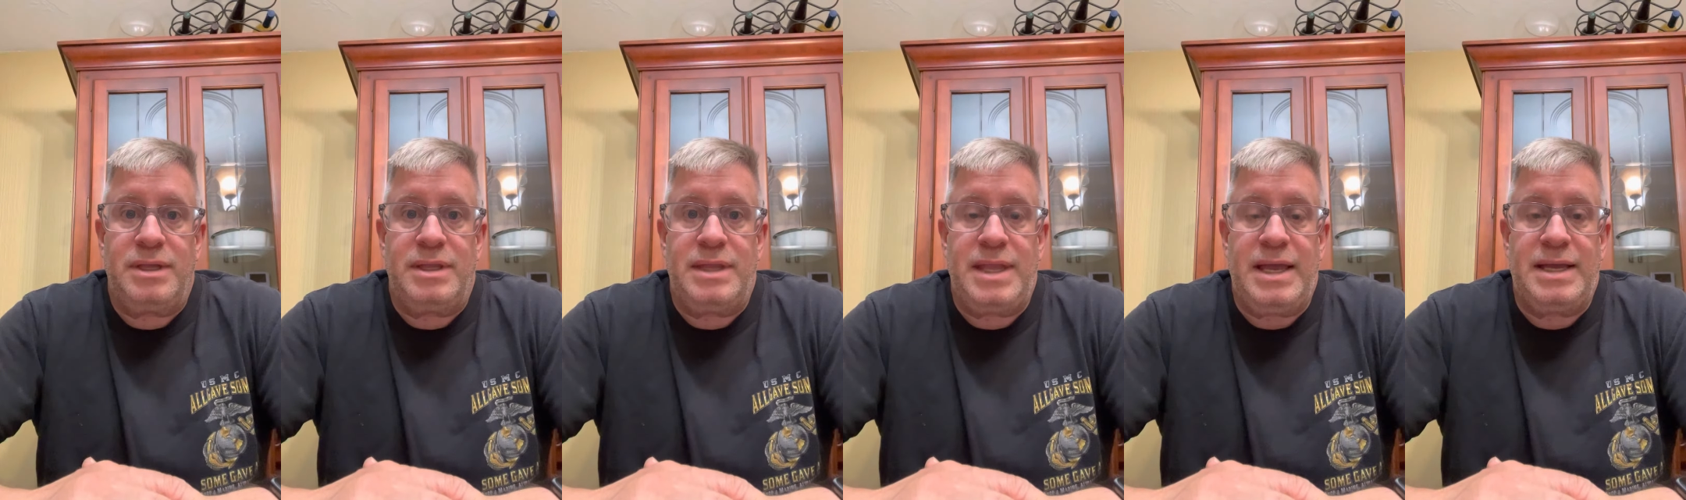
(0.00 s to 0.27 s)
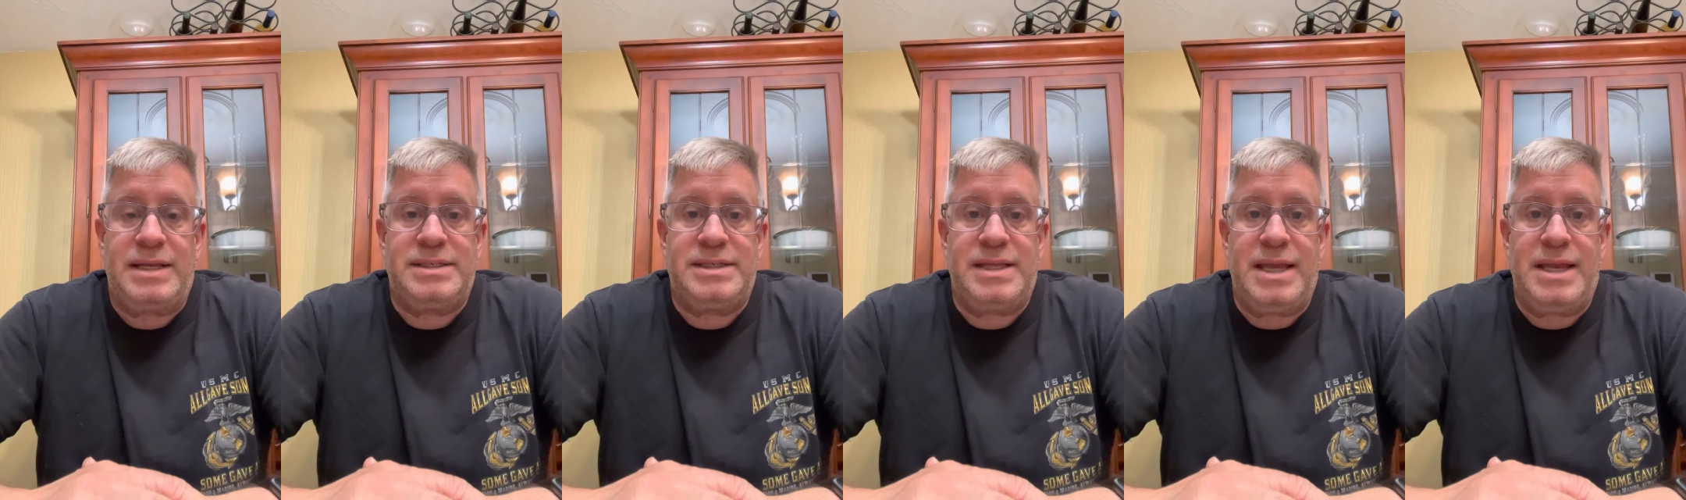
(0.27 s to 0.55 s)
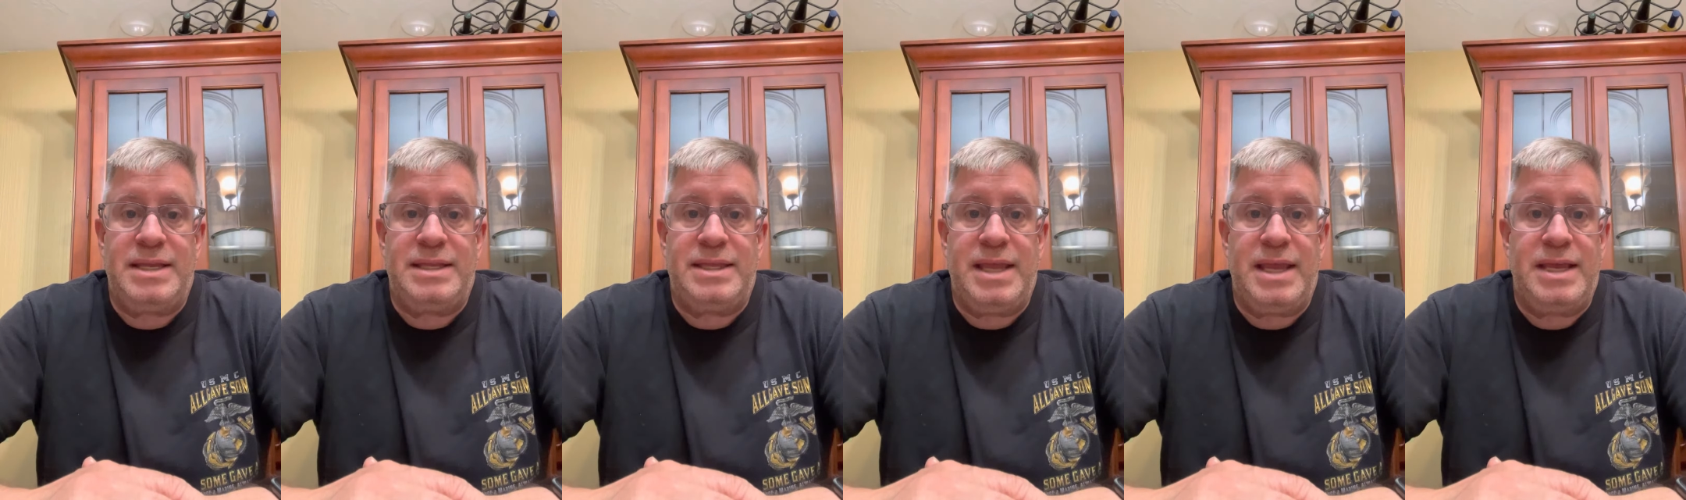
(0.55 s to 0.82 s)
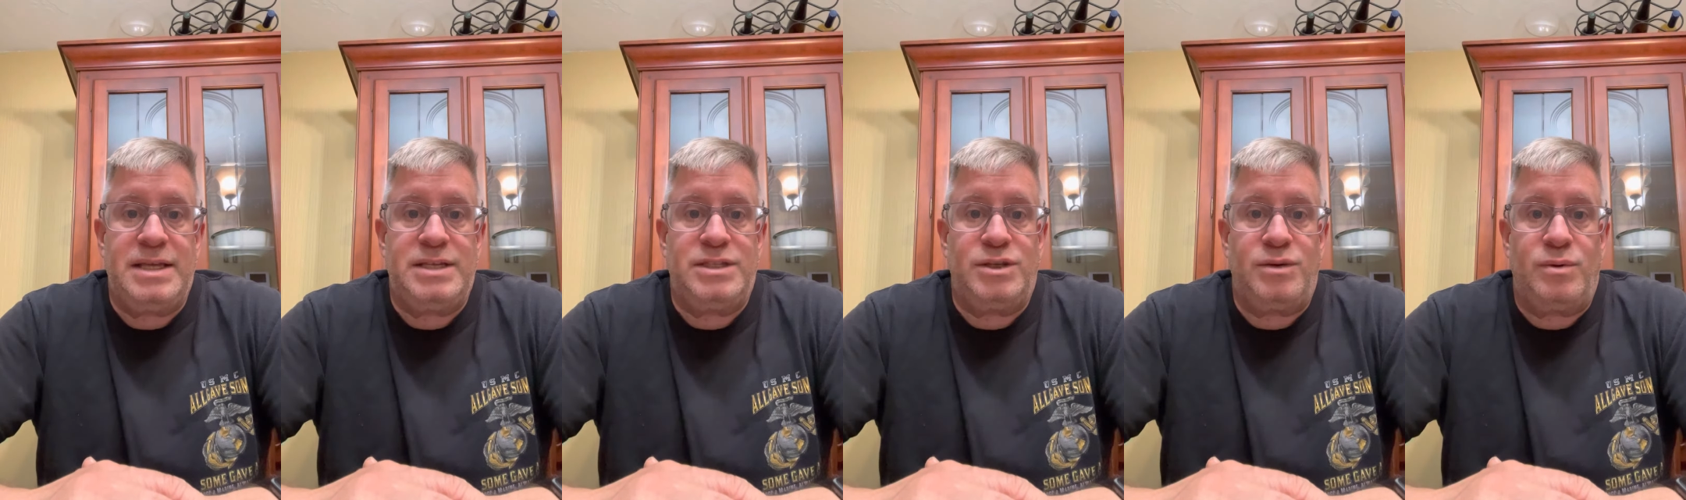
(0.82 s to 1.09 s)
next 8
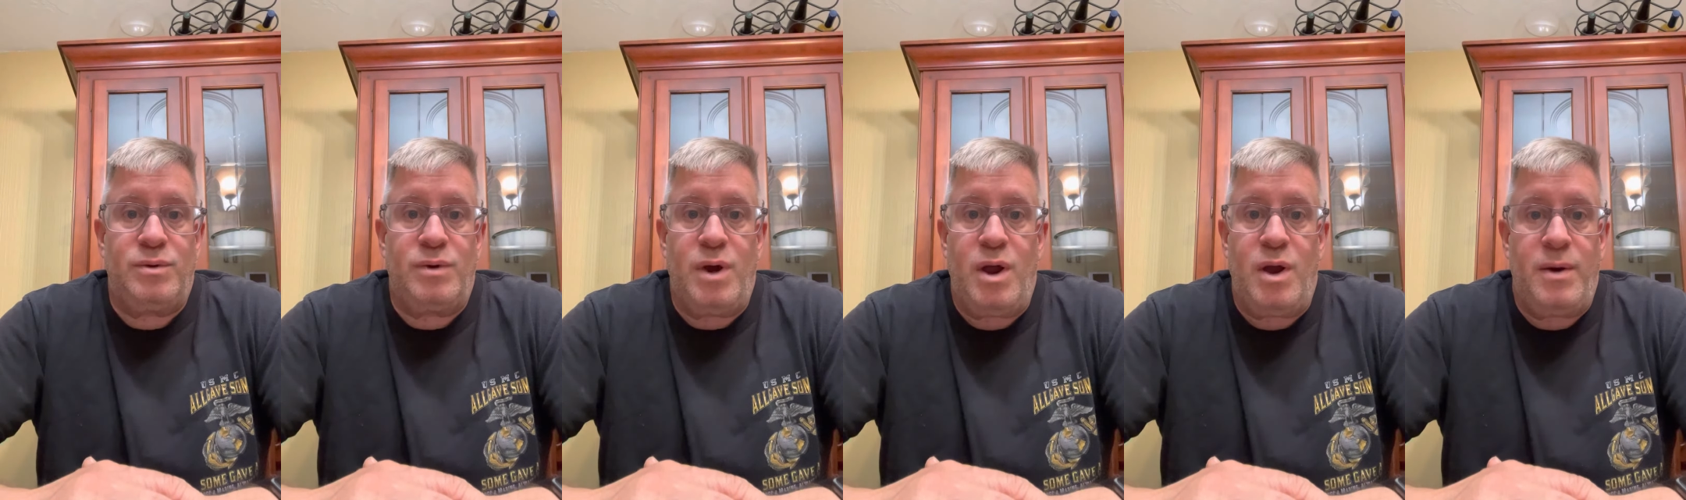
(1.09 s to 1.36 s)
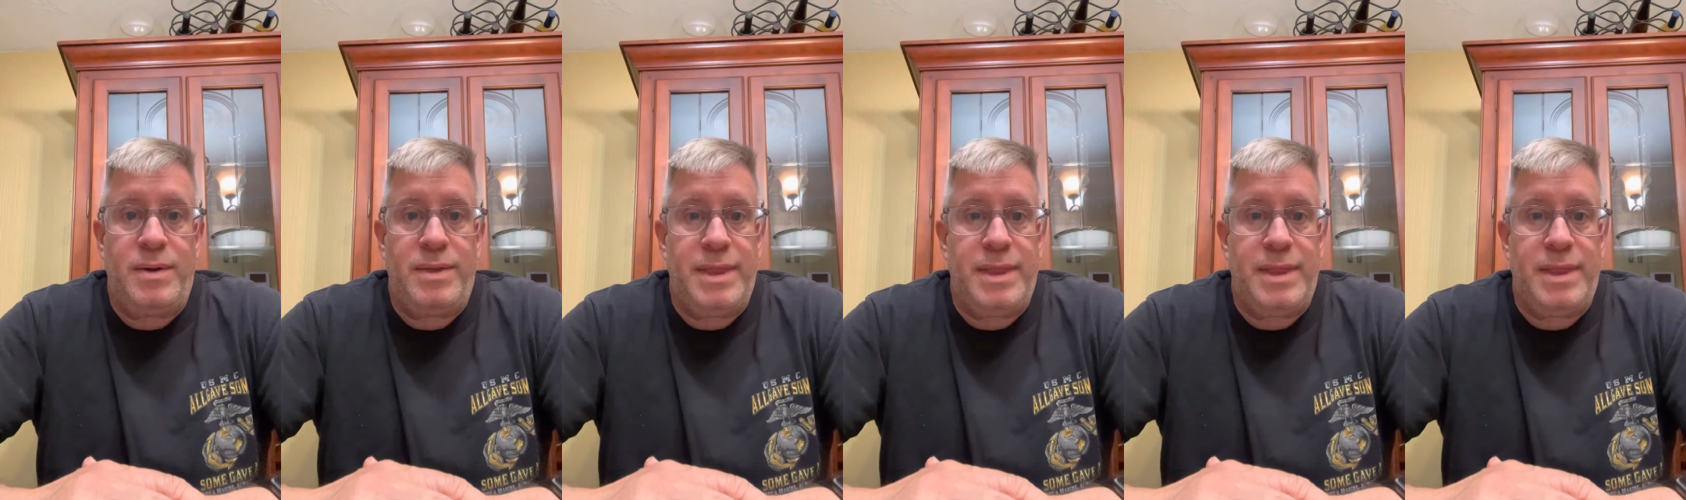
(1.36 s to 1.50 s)
days in a row,